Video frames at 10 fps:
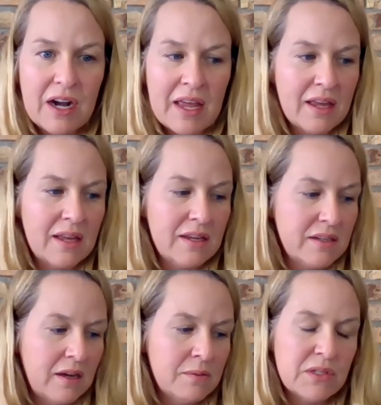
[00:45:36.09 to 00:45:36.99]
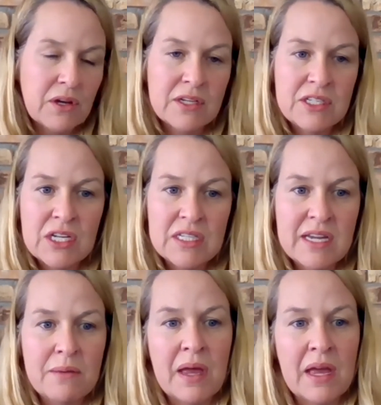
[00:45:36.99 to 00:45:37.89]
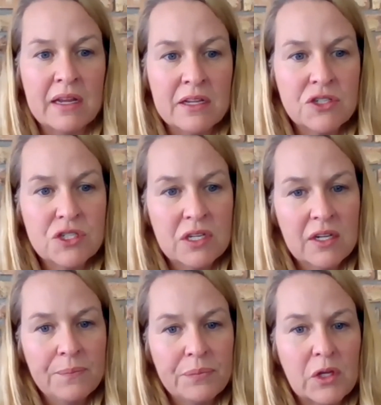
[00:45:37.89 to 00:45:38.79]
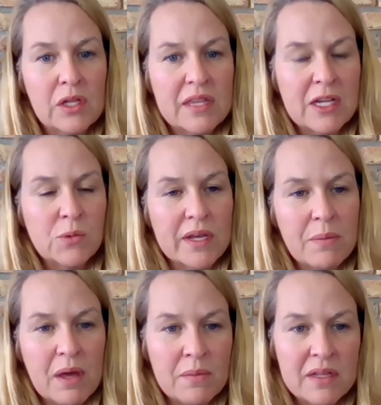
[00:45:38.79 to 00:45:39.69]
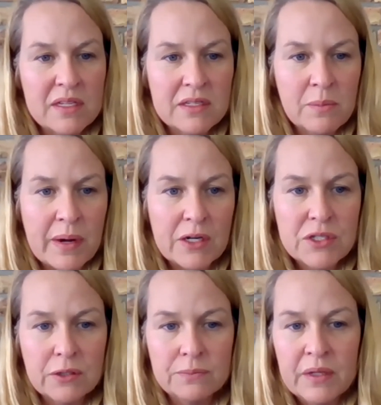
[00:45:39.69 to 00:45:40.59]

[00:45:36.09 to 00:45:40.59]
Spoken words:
And as long as she can stay managed, good things will keep coming to this little mare. So